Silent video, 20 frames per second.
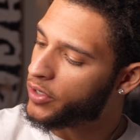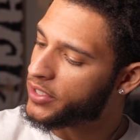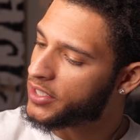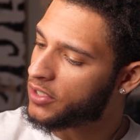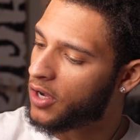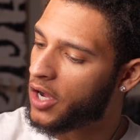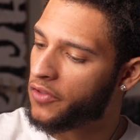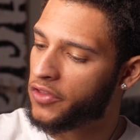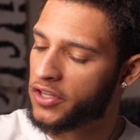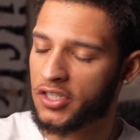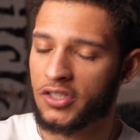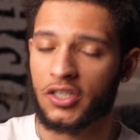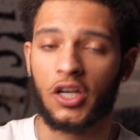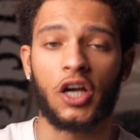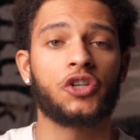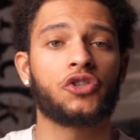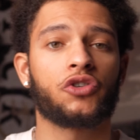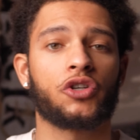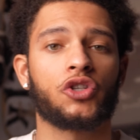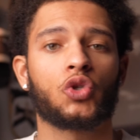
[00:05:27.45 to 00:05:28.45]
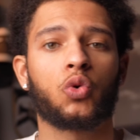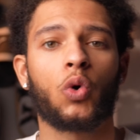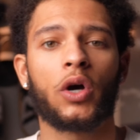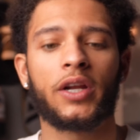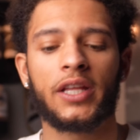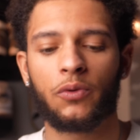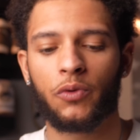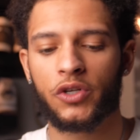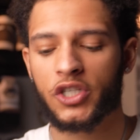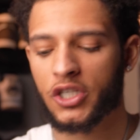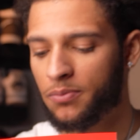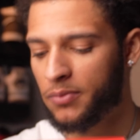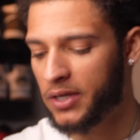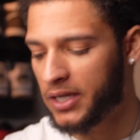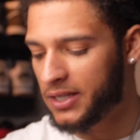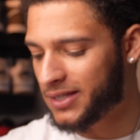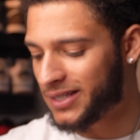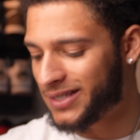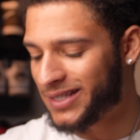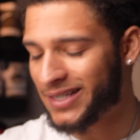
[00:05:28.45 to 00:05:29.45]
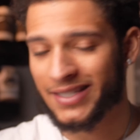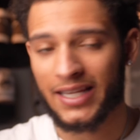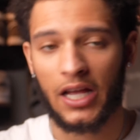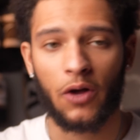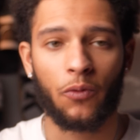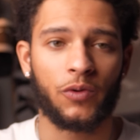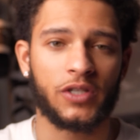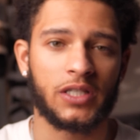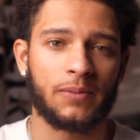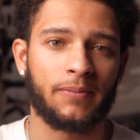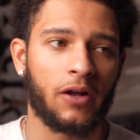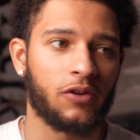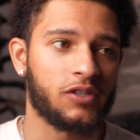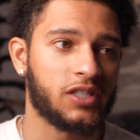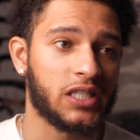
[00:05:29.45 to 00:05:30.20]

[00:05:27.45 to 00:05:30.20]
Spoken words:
Retail on this is $120, which means the discount was about